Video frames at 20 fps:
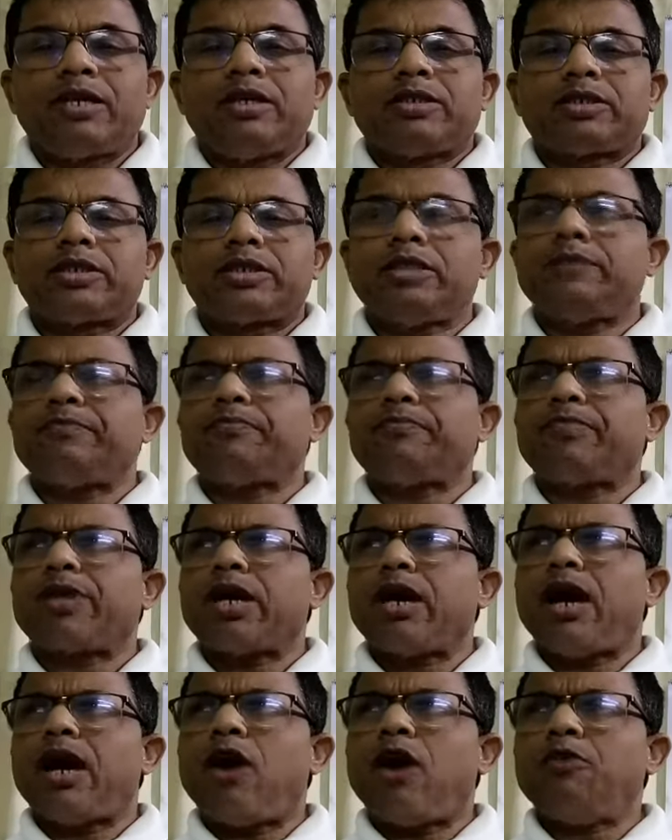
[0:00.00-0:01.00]
See,
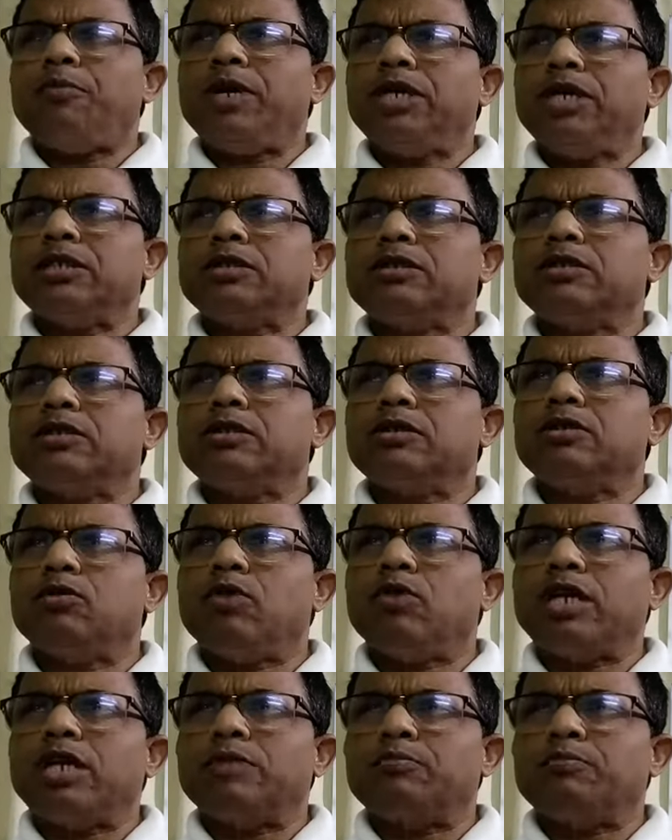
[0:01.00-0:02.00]
how much,
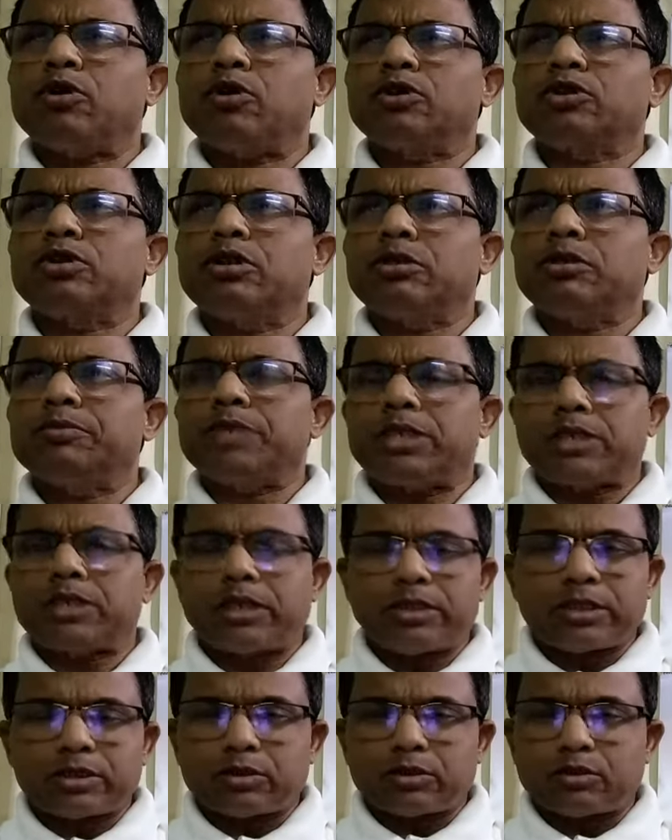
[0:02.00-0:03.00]
what portion of the
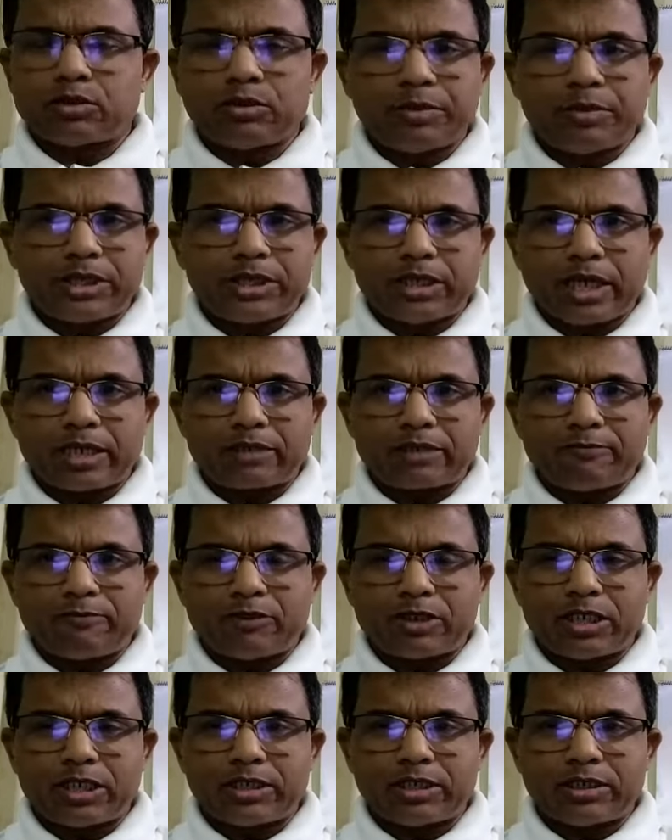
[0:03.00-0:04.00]
transaction should be checked
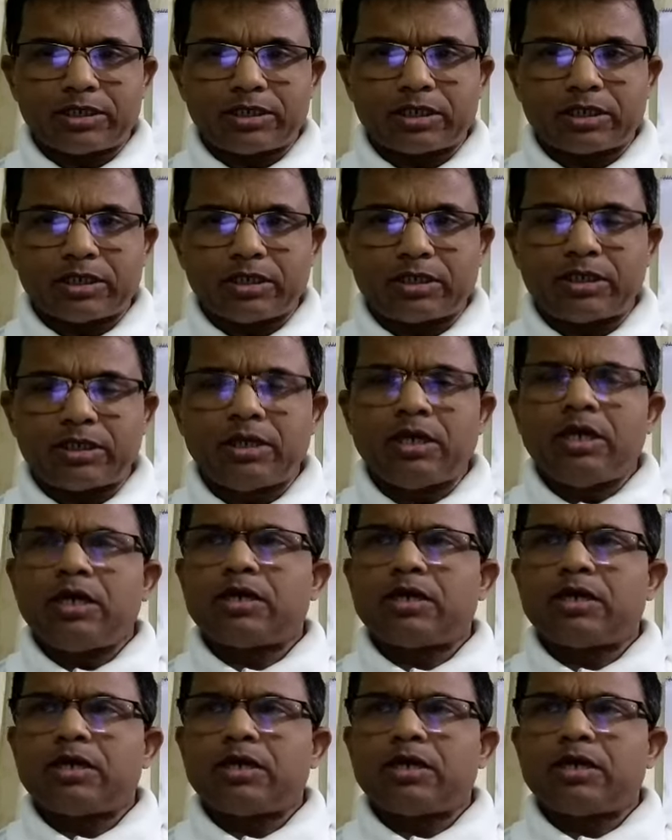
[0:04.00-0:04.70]
for test checking?